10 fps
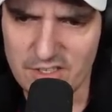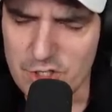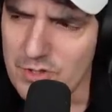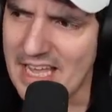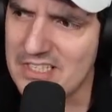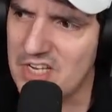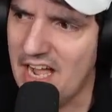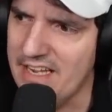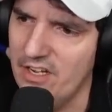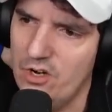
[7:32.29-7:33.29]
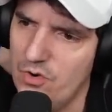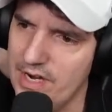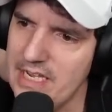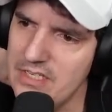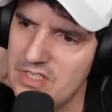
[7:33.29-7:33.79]
Dude, that's kind of
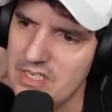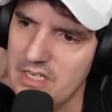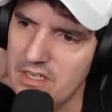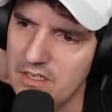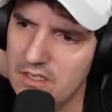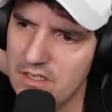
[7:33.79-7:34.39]
crazy.